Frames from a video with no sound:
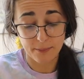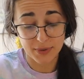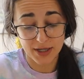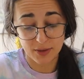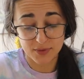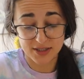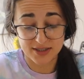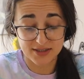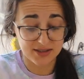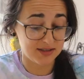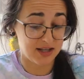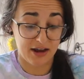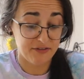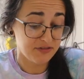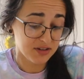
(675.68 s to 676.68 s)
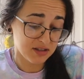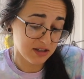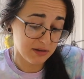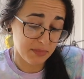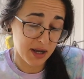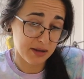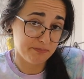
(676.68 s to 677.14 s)
but I would
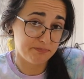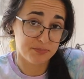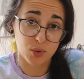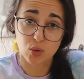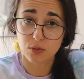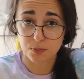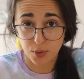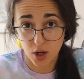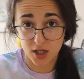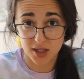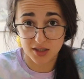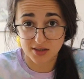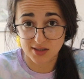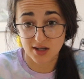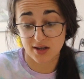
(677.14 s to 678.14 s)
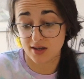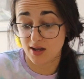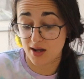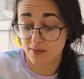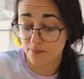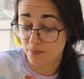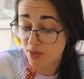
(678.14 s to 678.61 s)
definitely buy both products
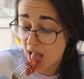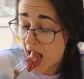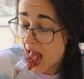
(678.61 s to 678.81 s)
again.